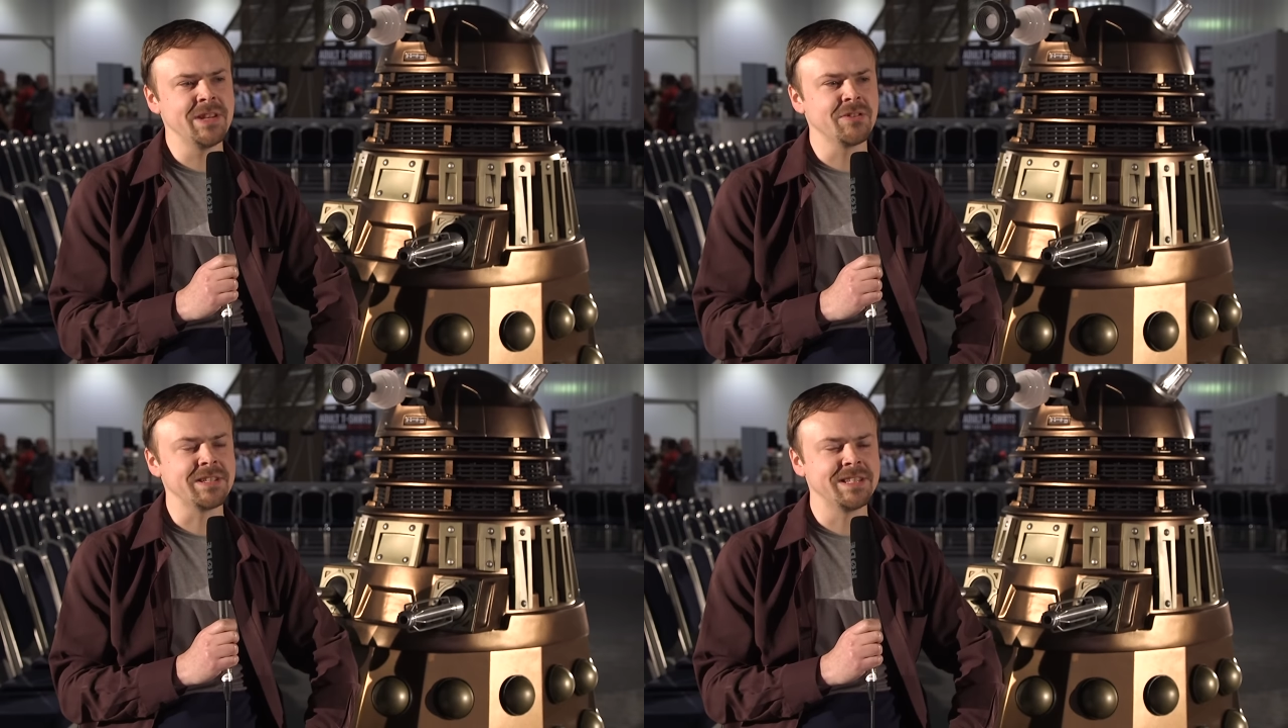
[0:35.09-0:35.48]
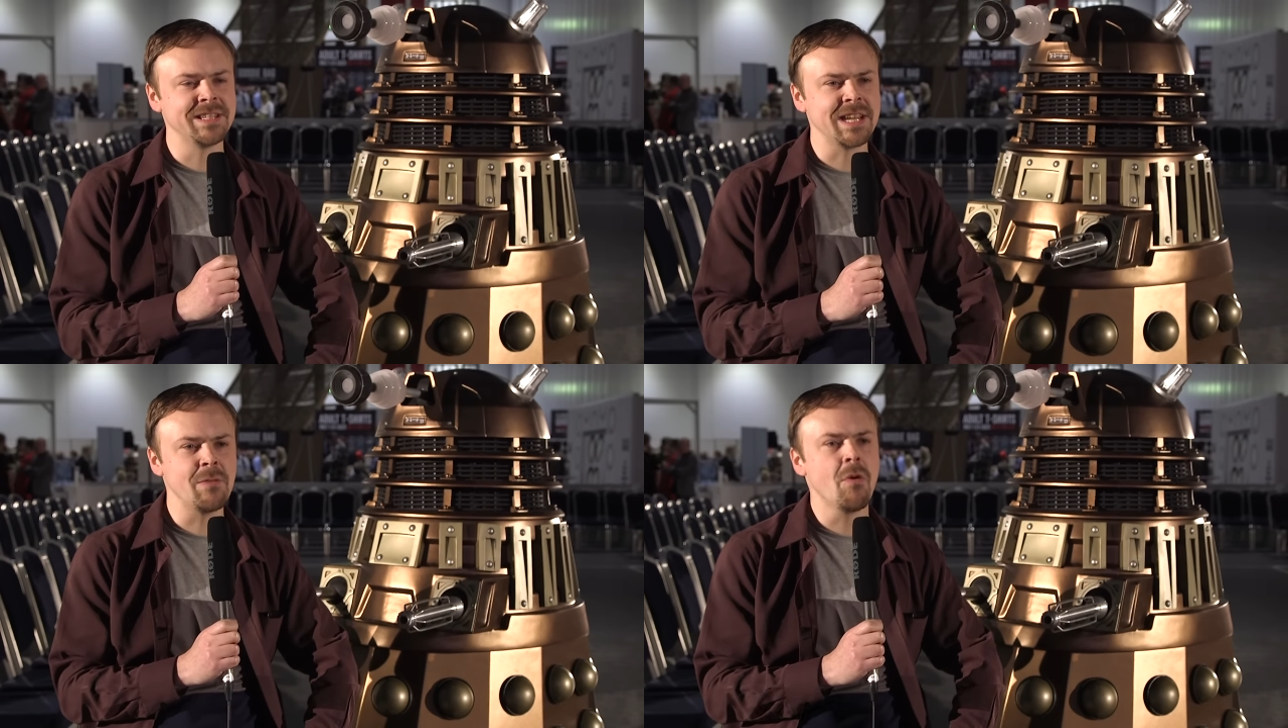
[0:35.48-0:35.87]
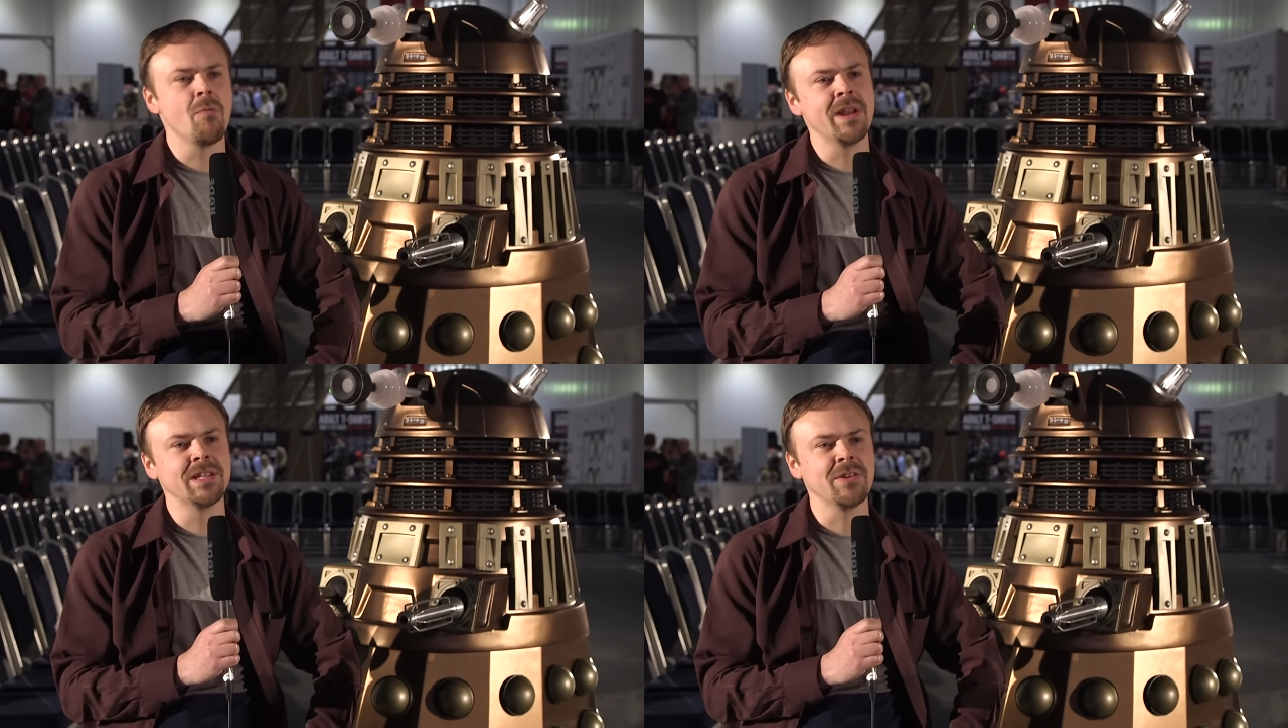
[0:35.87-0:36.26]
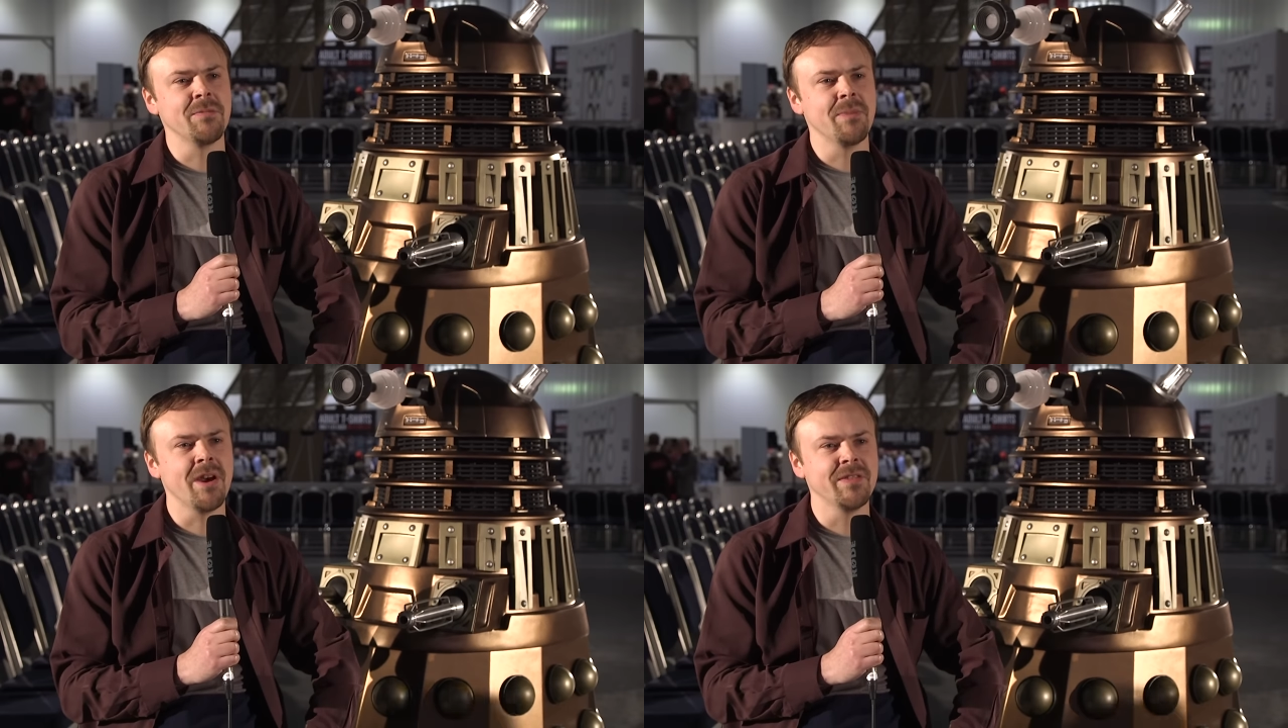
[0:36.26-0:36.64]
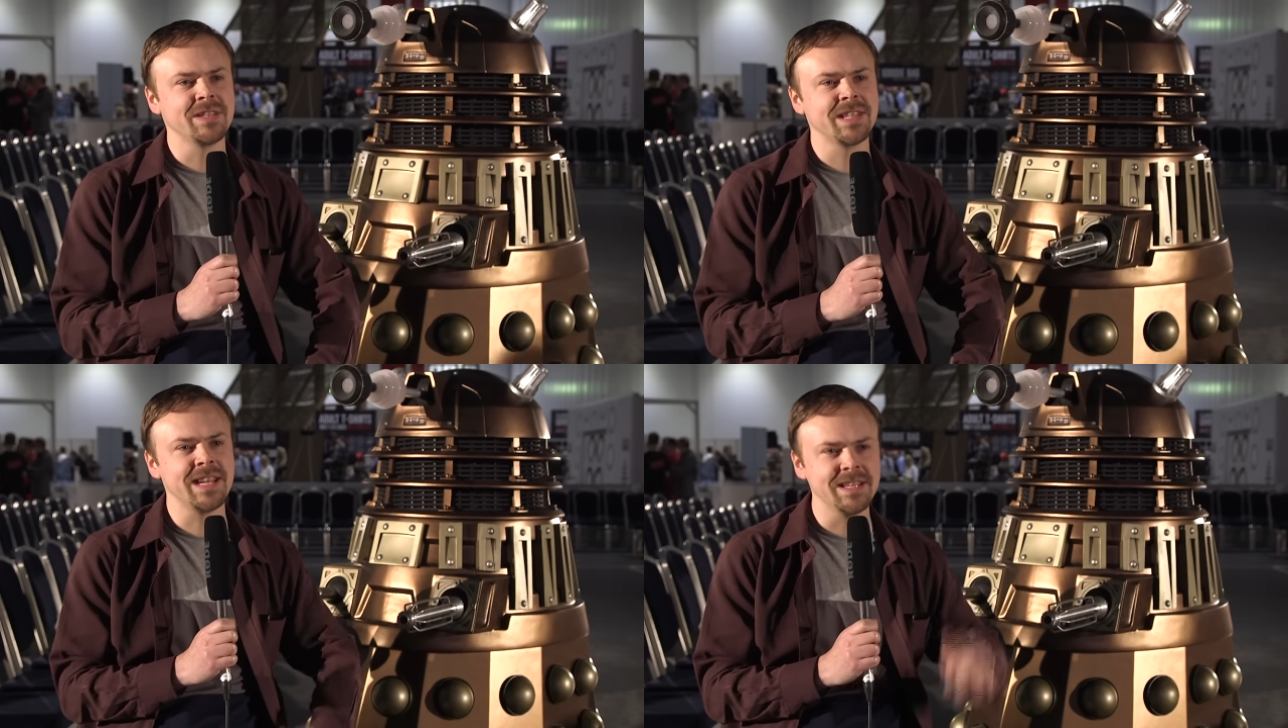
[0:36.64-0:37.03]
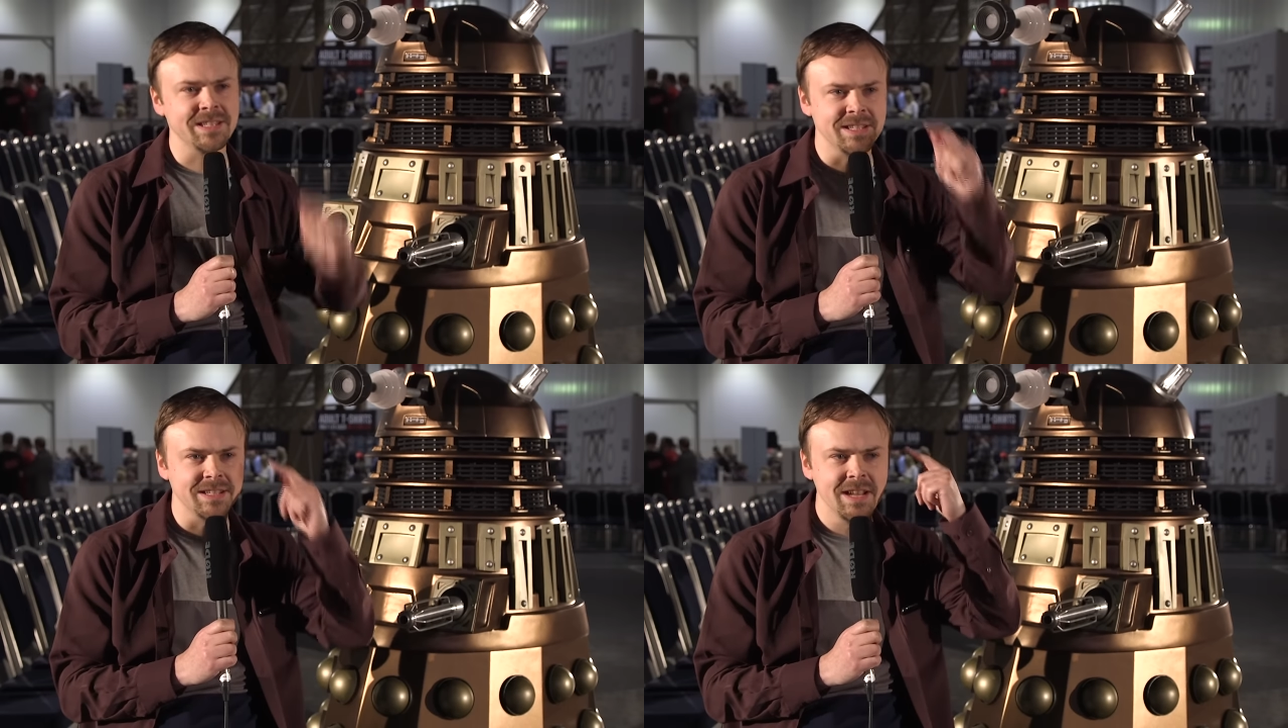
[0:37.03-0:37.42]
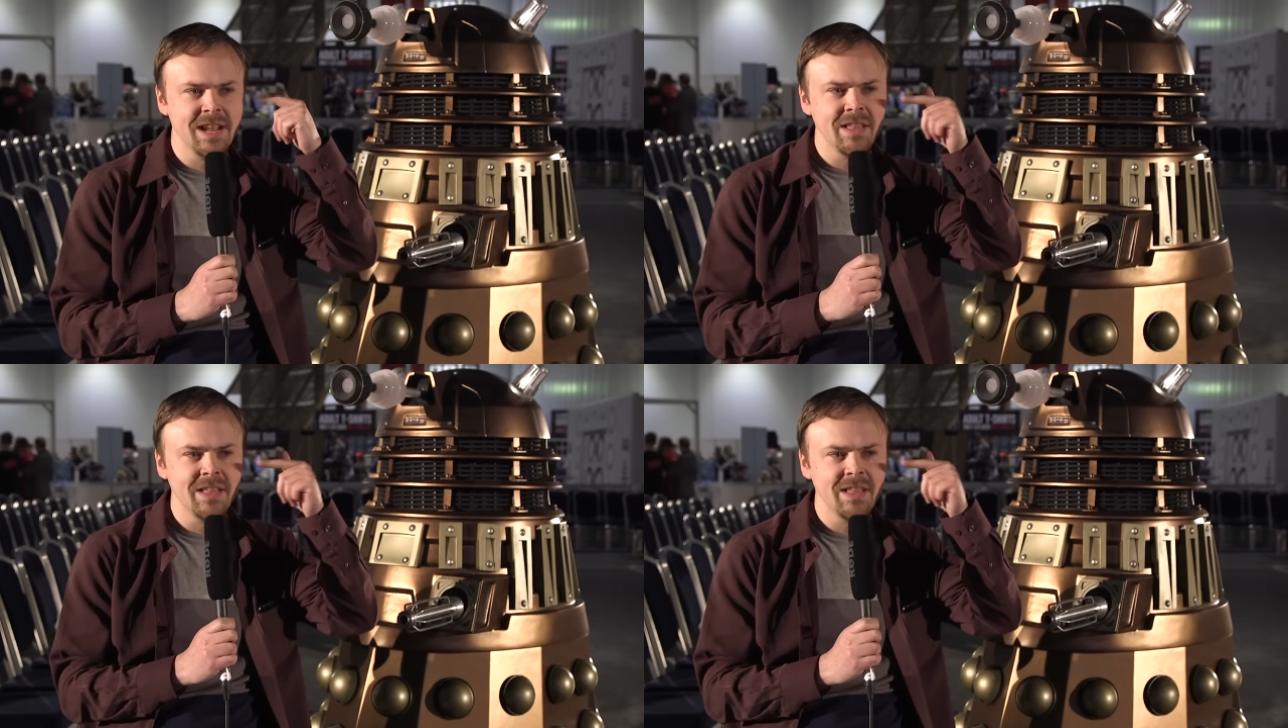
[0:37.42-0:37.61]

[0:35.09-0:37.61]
interested to see what went on behind the scenes and